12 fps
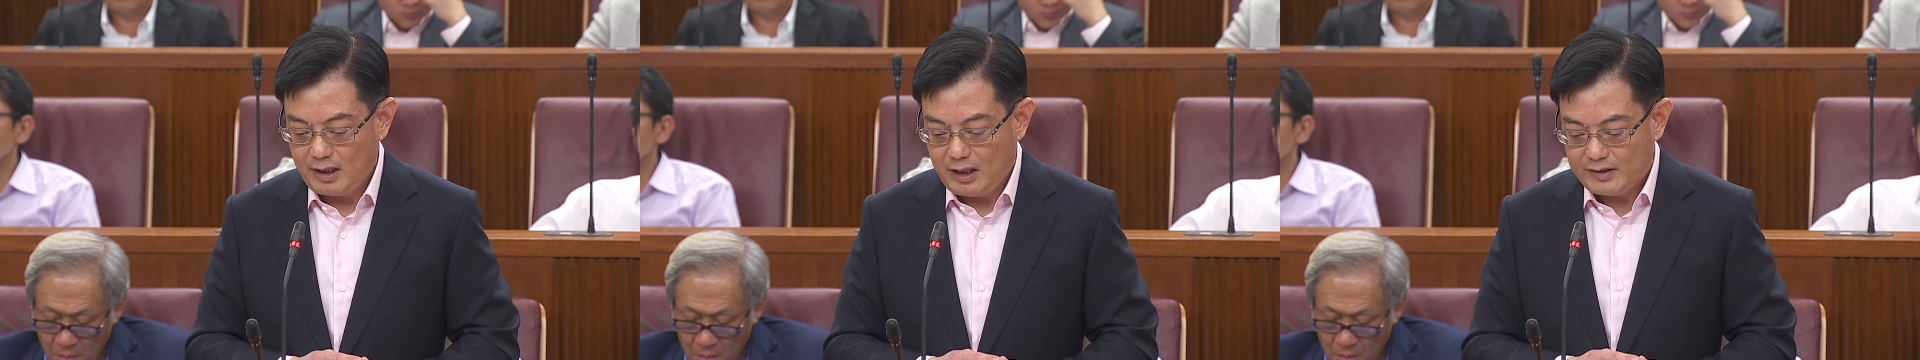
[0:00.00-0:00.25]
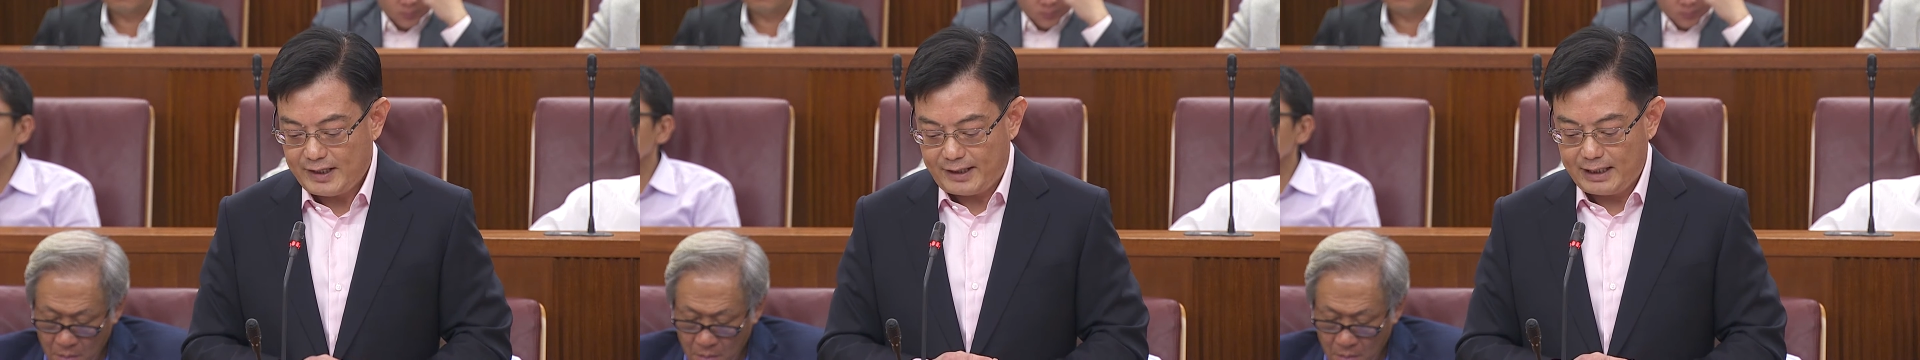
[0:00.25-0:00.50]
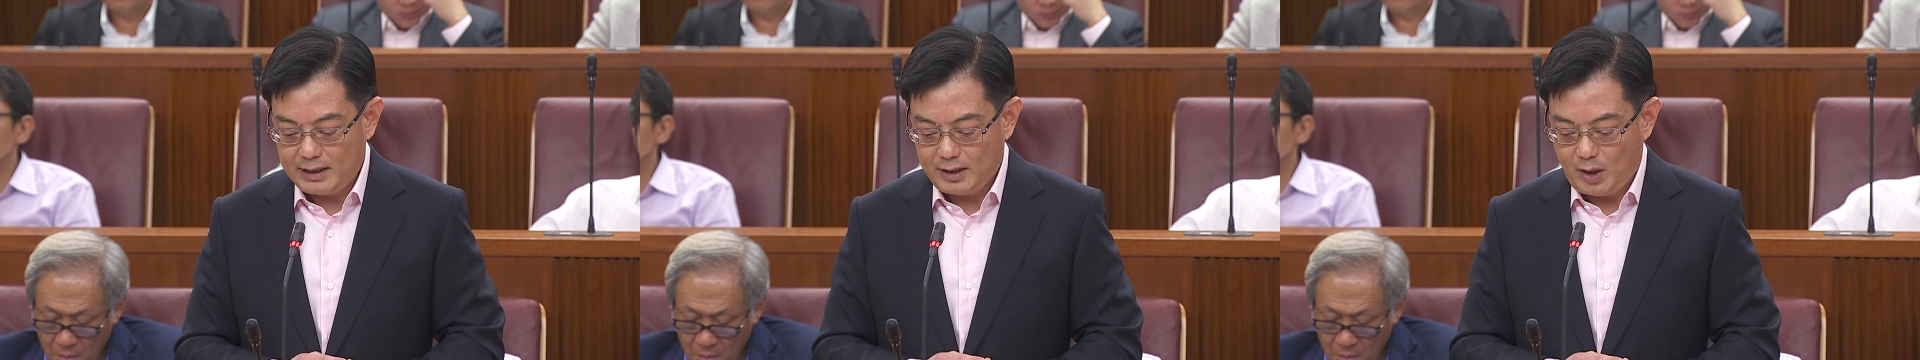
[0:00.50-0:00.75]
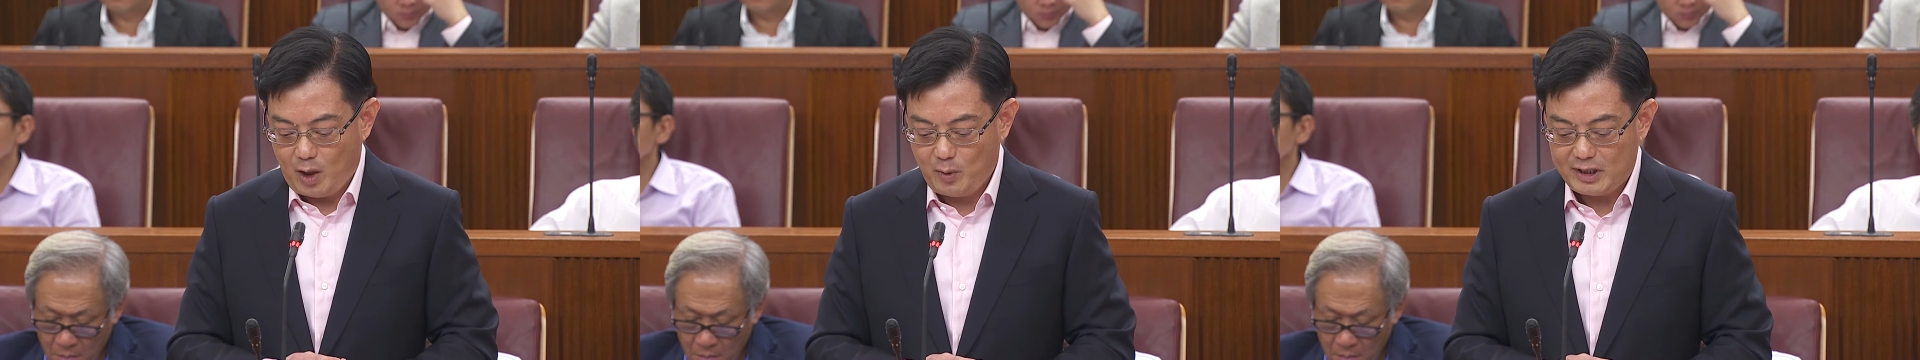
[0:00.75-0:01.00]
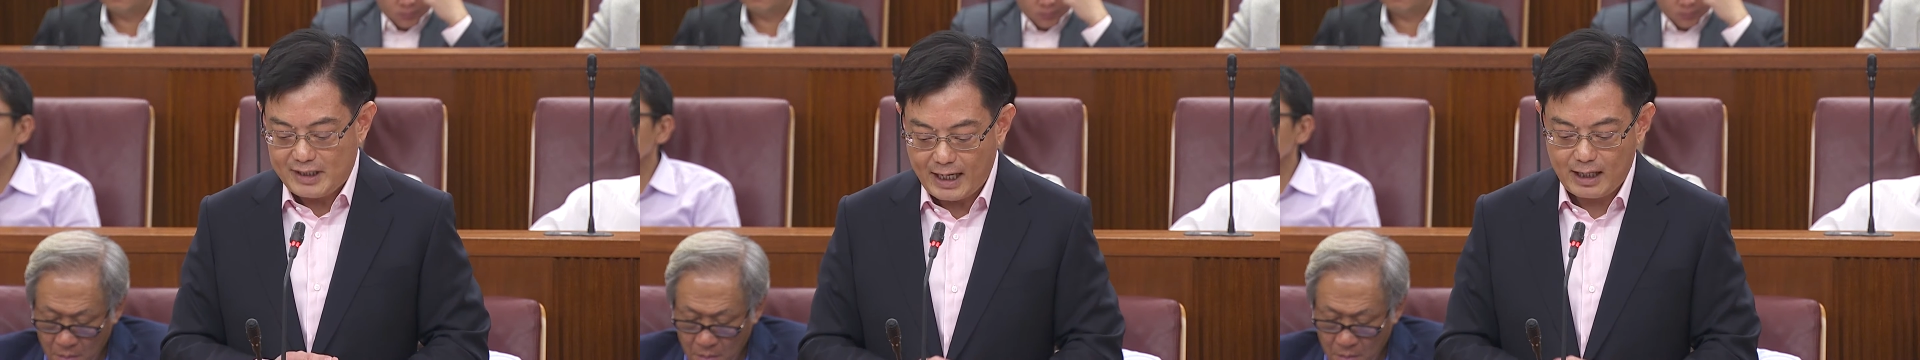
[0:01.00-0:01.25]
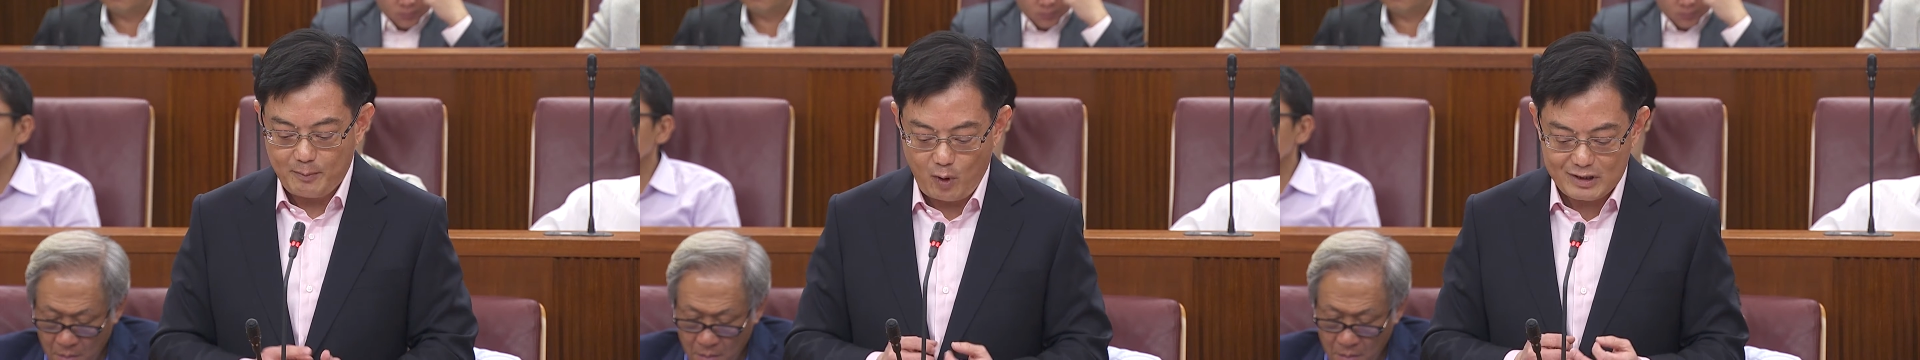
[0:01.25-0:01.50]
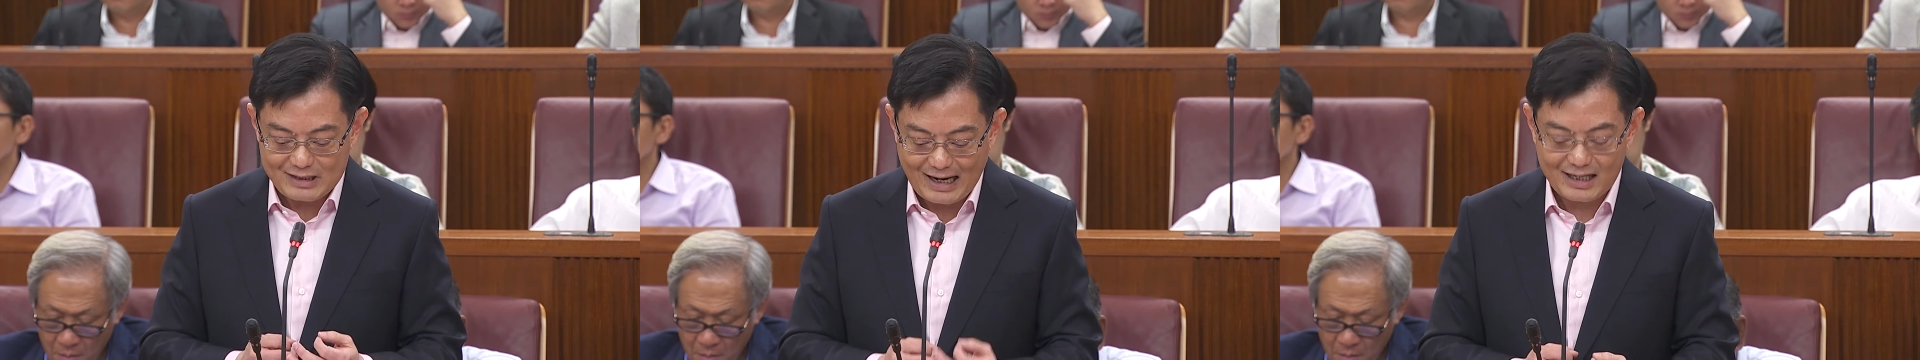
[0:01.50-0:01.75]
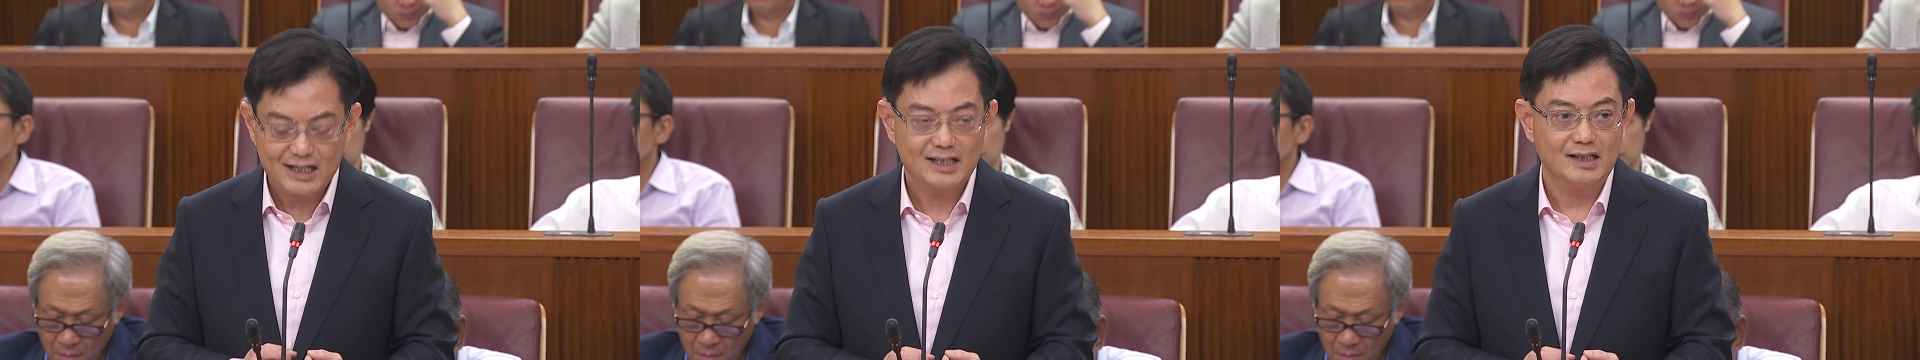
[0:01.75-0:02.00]
Second, we will take a more
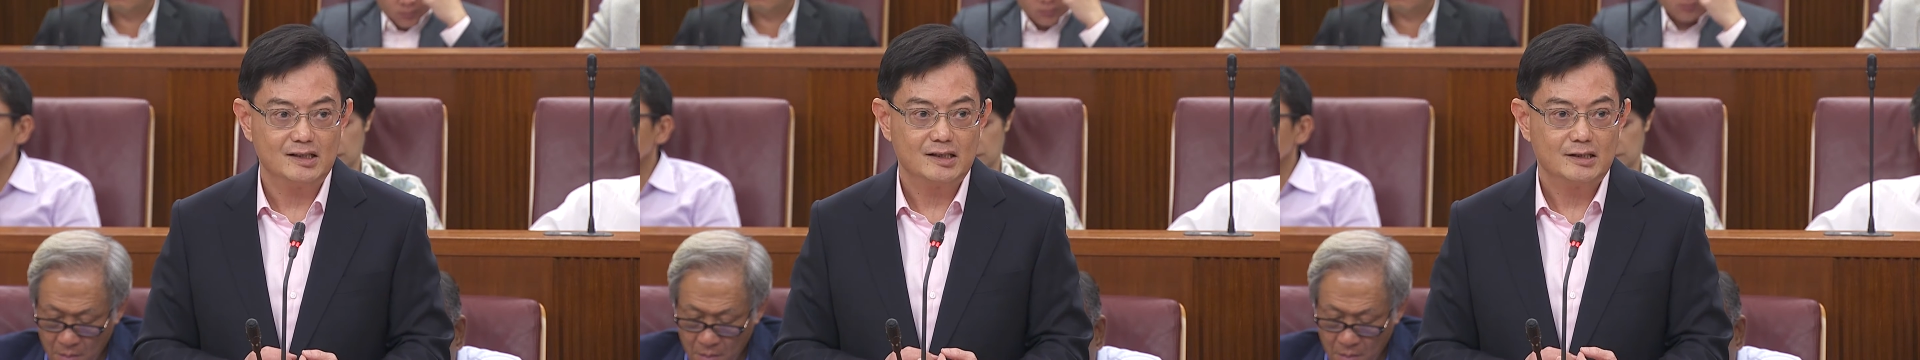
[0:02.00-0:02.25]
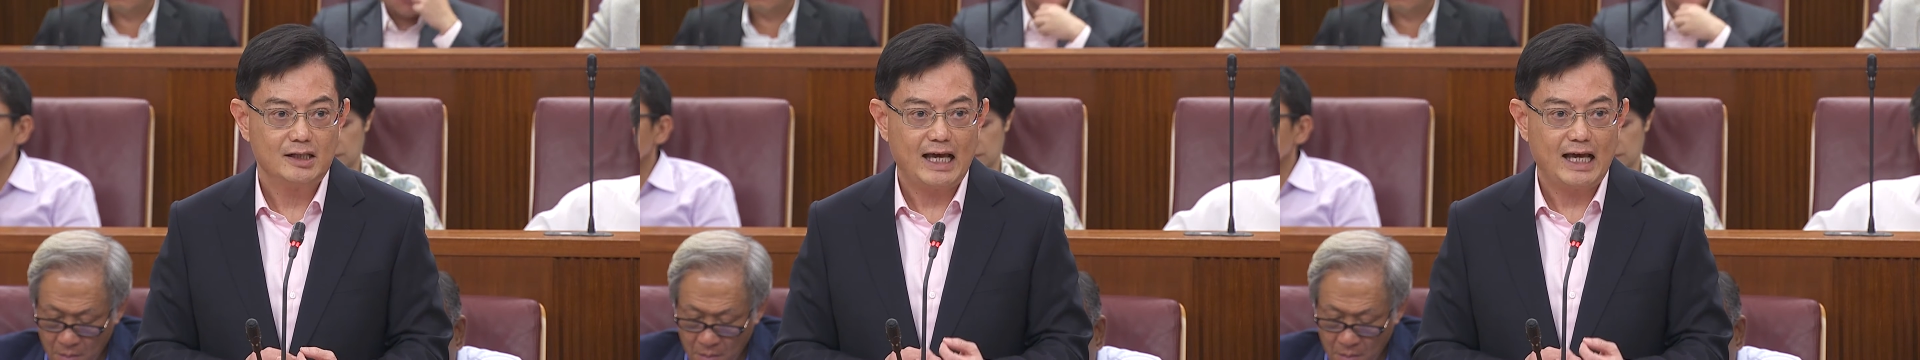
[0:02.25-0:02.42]
targeted